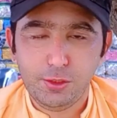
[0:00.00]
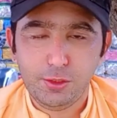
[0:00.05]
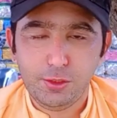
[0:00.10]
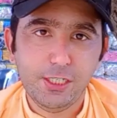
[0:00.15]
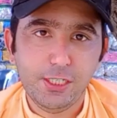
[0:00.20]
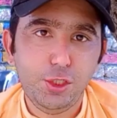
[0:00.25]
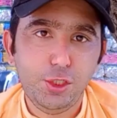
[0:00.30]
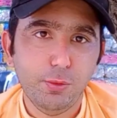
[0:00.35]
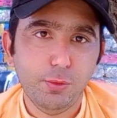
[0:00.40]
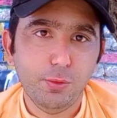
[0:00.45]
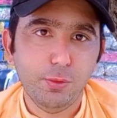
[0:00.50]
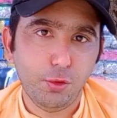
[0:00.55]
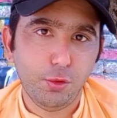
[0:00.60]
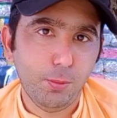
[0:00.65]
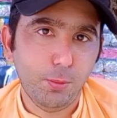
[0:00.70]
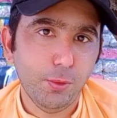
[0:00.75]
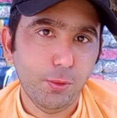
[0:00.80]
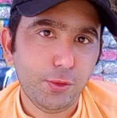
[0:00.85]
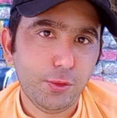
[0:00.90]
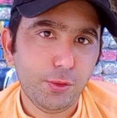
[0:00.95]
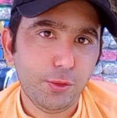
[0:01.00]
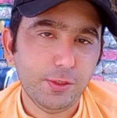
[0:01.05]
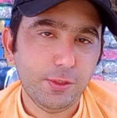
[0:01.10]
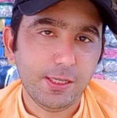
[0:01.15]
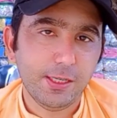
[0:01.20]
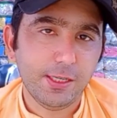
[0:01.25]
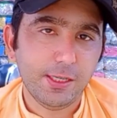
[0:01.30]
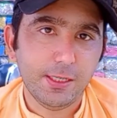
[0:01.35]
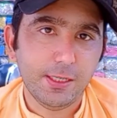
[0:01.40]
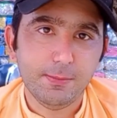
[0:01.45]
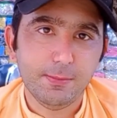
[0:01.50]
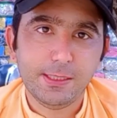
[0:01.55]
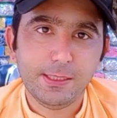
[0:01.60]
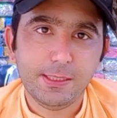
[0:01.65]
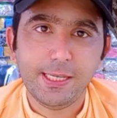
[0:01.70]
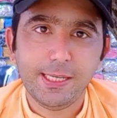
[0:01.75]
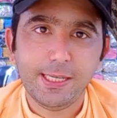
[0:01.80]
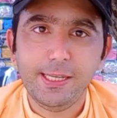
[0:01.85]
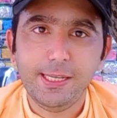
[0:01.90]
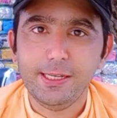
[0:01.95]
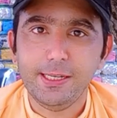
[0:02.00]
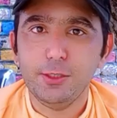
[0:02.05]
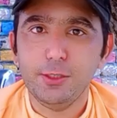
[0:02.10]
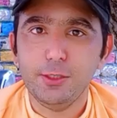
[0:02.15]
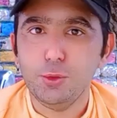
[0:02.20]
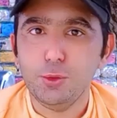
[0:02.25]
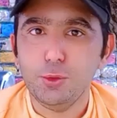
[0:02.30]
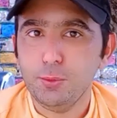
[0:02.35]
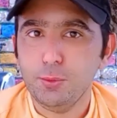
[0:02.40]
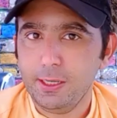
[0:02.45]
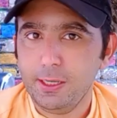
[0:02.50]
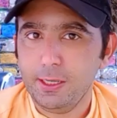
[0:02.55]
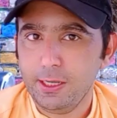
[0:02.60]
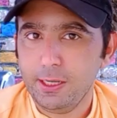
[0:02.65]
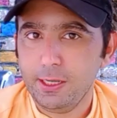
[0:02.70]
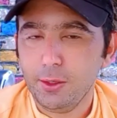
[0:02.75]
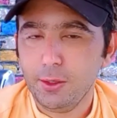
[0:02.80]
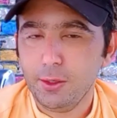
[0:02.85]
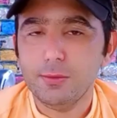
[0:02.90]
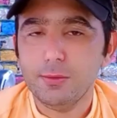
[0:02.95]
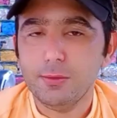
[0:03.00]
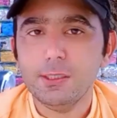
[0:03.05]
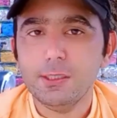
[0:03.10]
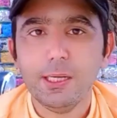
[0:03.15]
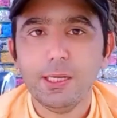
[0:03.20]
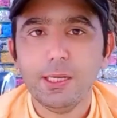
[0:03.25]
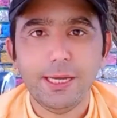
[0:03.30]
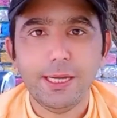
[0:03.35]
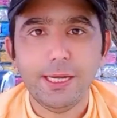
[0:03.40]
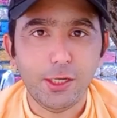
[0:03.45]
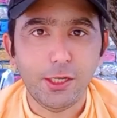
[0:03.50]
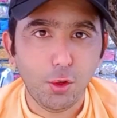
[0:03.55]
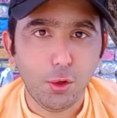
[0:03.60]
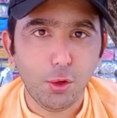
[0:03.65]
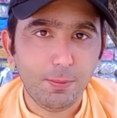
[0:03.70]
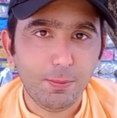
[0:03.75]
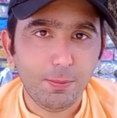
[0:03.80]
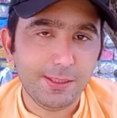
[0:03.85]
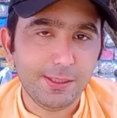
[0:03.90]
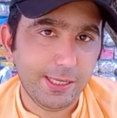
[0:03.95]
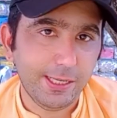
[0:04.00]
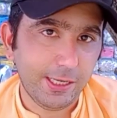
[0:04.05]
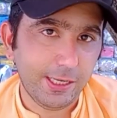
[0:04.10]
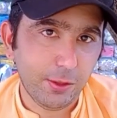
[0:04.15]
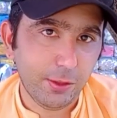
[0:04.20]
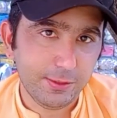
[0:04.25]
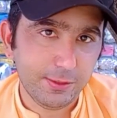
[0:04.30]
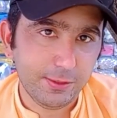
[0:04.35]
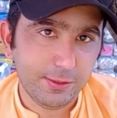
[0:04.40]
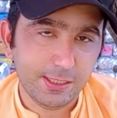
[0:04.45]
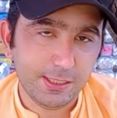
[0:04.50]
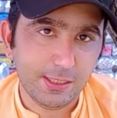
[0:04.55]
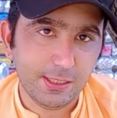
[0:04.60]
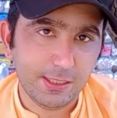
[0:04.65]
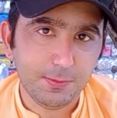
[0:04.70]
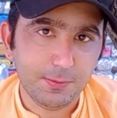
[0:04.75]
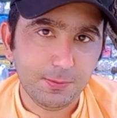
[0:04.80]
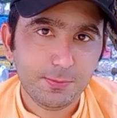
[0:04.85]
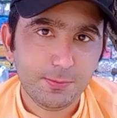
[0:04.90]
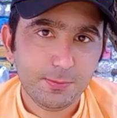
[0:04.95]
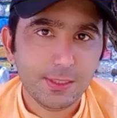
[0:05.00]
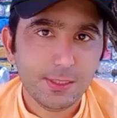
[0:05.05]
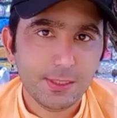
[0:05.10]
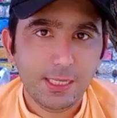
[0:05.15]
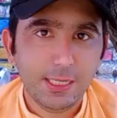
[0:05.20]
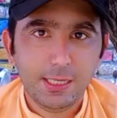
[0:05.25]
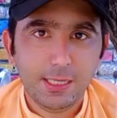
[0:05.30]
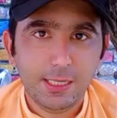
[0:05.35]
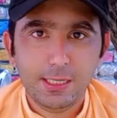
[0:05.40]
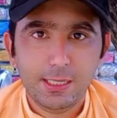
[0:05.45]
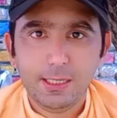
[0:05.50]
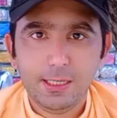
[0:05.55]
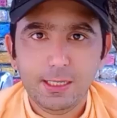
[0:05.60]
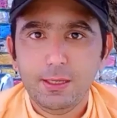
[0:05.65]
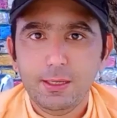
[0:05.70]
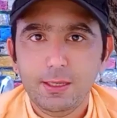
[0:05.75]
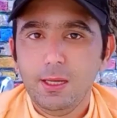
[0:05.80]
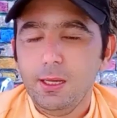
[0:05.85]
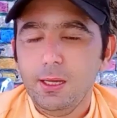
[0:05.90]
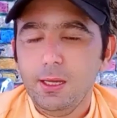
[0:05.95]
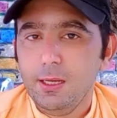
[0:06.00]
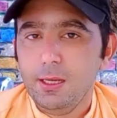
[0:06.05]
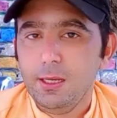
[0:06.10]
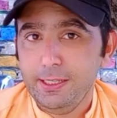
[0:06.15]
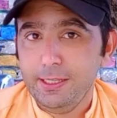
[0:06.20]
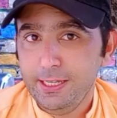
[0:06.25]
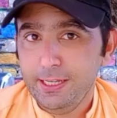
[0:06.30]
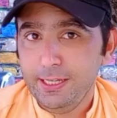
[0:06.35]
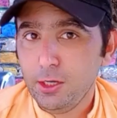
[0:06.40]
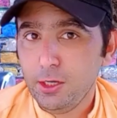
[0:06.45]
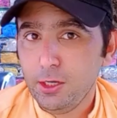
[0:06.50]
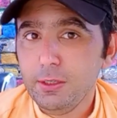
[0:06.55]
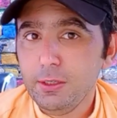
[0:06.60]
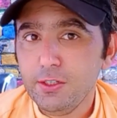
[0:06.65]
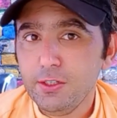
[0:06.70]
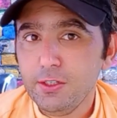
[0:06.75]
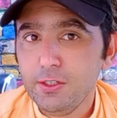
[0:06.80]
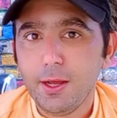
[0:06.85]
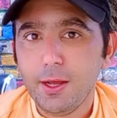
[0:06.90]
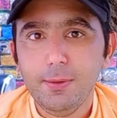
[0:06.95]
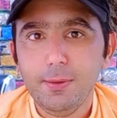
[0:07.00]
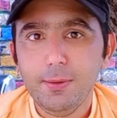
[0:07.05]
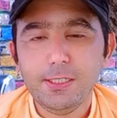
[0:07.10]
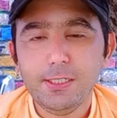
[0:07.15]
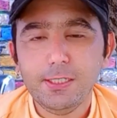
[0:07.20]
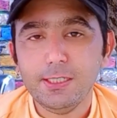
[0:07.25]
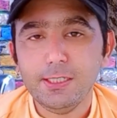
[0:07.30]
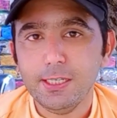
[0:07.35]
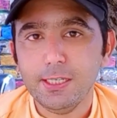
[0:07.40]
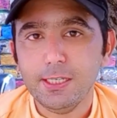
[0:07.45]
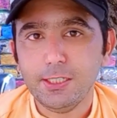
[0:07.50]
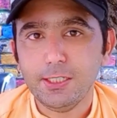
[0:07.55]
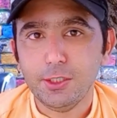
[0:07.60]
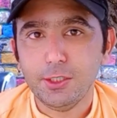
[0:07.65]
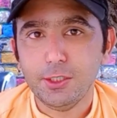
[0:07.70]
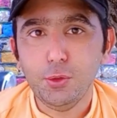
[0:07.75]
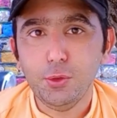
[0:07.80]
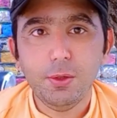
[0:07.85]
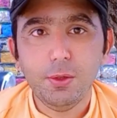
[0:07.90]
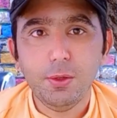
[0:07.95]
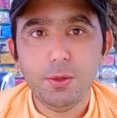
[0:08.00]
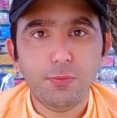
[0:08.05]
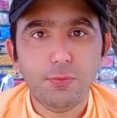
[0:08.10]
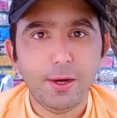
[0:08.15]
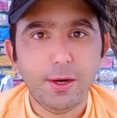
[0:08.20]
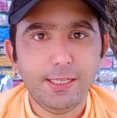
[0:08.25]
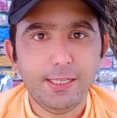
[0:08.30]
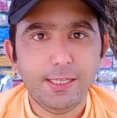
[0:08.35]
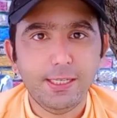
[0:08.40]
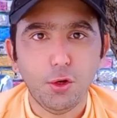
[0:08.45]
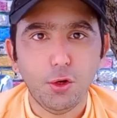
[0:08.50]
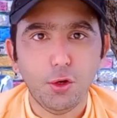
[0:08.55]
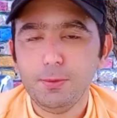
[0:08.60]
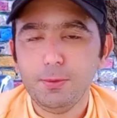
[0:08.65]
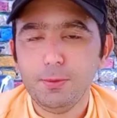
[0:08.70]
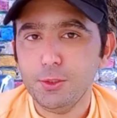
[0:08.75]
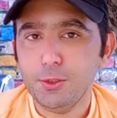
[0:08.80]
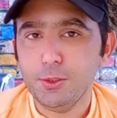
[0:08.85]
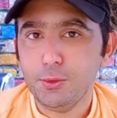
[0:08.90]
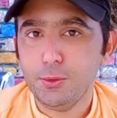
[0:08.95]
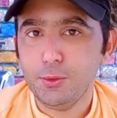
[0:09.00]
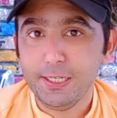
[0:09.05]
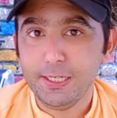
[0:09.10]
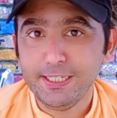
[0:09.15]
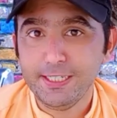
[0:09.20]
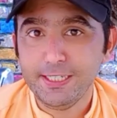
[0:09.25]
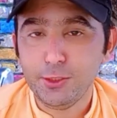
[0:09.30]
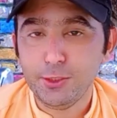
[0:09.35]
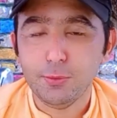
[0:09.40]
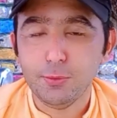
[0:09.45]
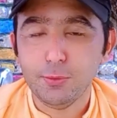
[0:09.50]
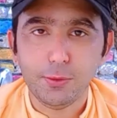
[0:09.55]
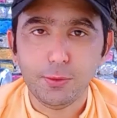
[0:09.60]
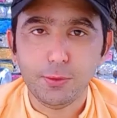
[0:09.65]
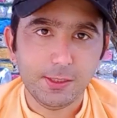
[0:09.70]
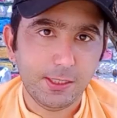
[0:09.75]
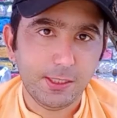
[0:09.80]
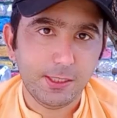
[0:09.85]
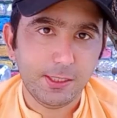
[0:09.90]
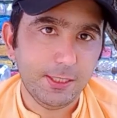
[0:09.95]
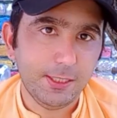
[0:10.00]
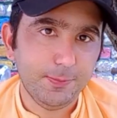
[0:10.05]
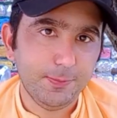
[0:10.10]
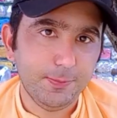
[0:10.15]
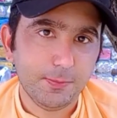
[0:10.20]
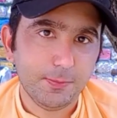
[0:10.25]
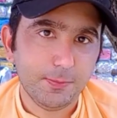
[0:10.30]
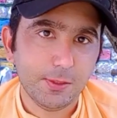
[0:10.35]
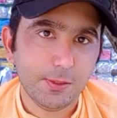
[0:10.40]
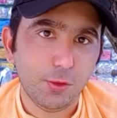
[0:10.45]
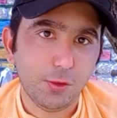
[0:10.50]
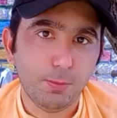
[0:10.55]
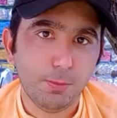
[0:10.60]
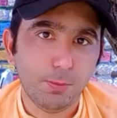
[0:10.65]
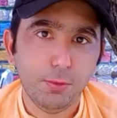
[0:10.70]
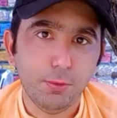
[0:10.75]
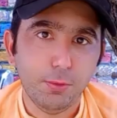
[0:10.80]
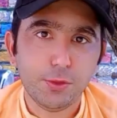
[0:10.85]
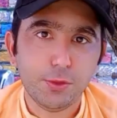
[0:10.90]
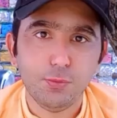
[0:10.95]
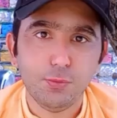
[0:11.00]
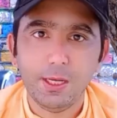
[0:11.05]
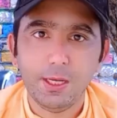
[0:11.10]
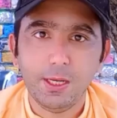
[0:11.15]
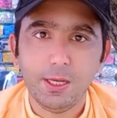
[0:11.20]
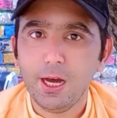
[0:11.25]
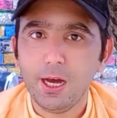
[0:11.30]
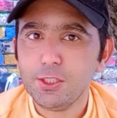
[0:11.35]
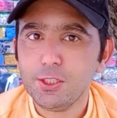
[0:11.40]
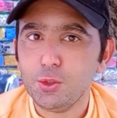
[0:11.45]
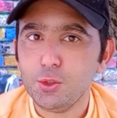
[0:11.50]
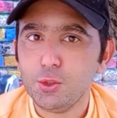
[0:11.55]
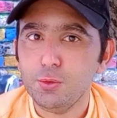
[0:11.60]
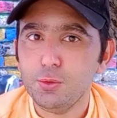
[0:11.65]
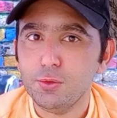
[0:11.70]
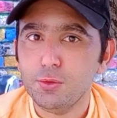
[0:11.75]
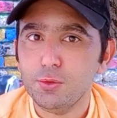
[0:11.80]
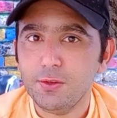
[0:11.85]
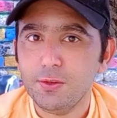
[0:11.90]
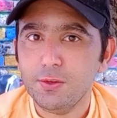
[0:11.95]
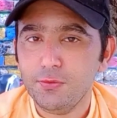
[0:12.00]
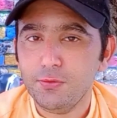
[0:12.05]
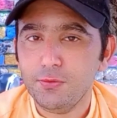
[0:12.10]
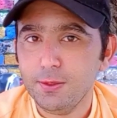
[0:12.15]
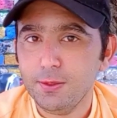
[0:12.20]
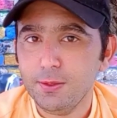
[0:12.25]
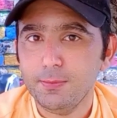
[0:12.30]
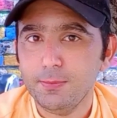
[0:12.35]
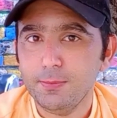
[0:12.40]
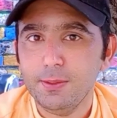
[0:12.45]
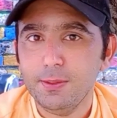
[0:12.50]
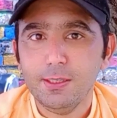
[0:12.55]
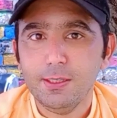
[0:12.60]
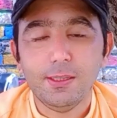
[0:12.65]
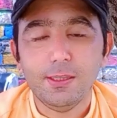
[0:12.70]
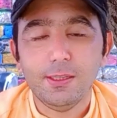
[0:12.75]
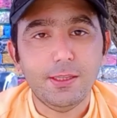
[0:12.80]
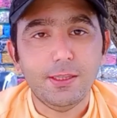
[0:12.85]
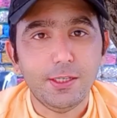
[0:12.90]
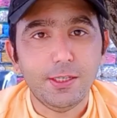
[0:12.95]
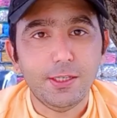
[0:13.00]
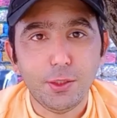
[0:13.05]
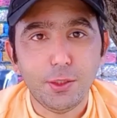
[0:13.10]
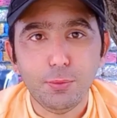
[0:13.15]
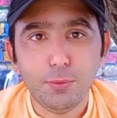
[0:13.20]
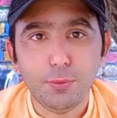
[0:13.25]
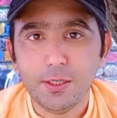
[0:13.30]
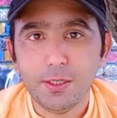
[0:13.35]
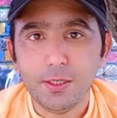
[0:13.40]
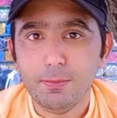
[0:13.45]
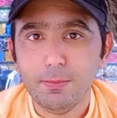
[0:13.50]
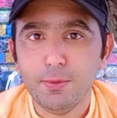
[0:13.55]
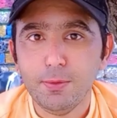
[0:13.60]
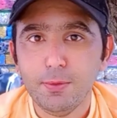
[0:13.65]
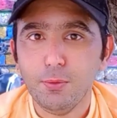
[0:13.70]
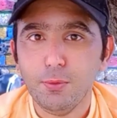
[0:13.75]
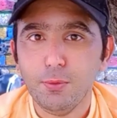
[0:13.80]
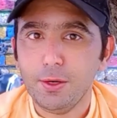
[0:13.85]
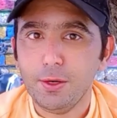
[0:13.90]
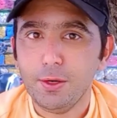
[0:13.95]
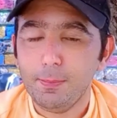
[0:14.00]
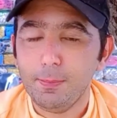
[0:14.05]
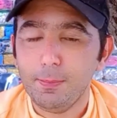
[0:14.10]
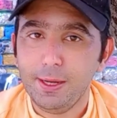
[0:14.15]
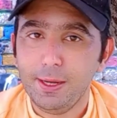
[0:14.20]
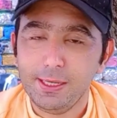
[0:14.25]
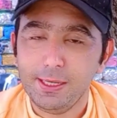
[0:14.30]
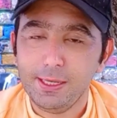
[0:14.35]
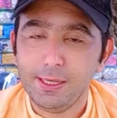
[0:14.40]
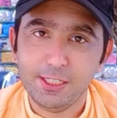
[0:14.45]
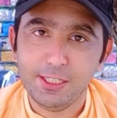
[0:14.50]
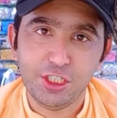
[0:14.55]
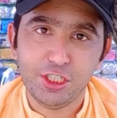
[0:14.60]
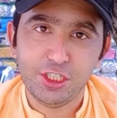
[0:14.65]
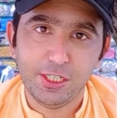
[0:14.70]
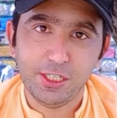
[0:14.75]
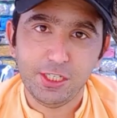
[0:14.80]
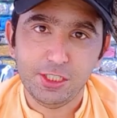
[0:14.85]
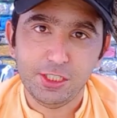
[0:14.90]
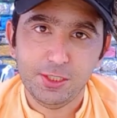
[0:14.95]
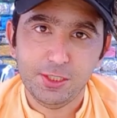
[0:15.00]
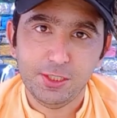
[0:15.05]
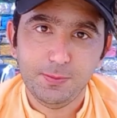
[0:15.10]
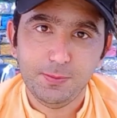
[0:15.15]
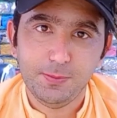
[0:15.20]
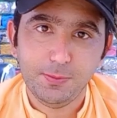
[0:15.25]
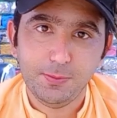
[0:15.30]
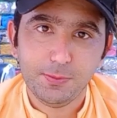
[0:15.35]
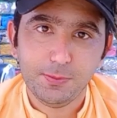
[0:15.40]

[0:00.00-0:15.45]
To change your Roblox username, sign in into your account and open the account setting. In the account information section, you will find the option to edit your username. Roblox will ask you to confirm the new name before applying the change.